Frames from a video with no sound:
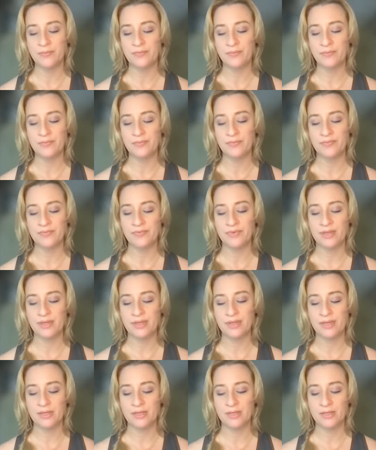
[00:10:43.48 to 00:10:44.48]

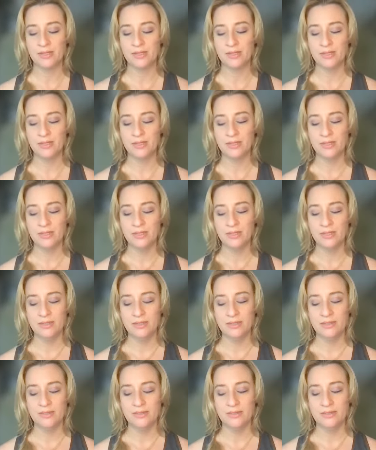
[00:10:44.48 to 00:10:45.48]

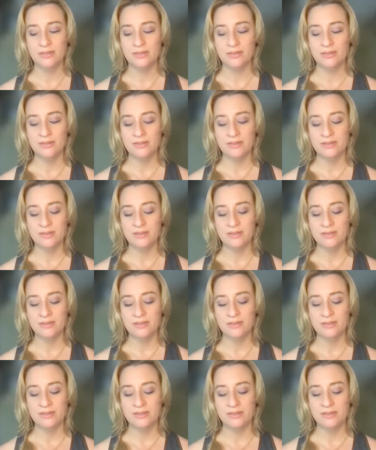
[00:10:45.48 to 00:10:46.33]
(silence)